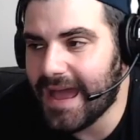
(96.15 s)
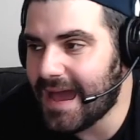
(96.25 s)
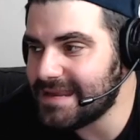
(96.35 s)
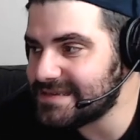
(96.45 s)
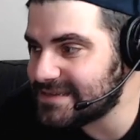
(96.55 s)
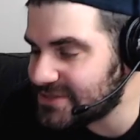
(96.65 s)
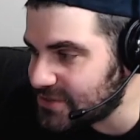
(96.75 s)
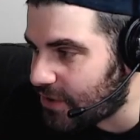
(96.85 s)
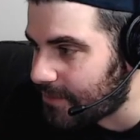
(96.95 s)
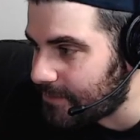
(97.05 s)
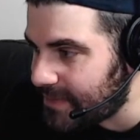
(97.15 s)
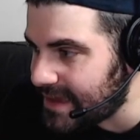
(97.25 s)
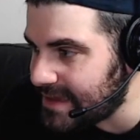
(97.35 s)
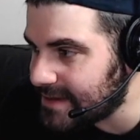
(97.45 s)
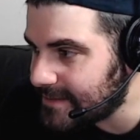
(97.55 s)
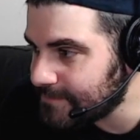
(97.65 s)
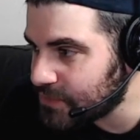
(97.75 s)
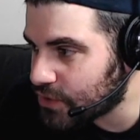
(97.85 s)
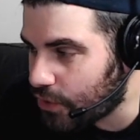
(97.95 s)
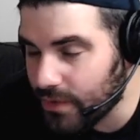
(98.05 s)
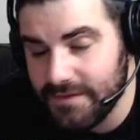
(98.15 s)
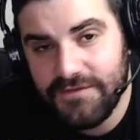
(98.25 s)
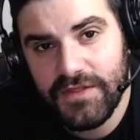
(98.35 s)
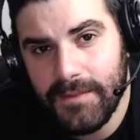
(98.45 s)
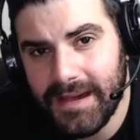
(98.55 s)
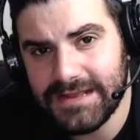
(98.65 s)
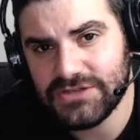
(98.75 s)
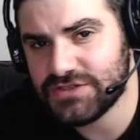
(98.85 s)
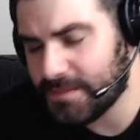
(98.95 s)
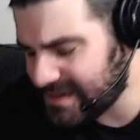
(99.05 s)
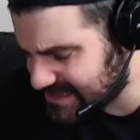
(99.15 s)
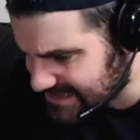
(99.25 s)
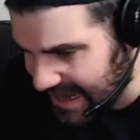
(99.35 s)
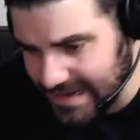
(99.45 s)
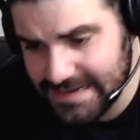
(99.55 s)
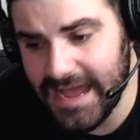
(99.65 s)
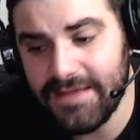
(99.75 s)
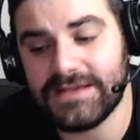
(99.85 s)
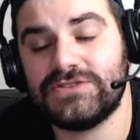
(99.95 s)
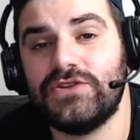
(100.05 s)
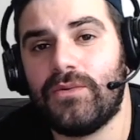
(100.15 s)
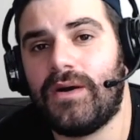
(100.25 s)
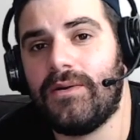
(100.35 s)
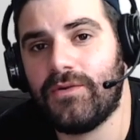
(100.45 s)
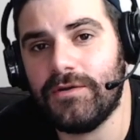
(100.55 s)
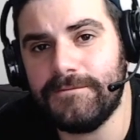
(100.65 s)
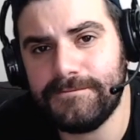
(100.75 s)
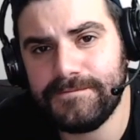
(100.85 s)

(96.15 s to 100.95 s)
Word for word: And this is not me calling for the manager to be sacked now. That's not what I want.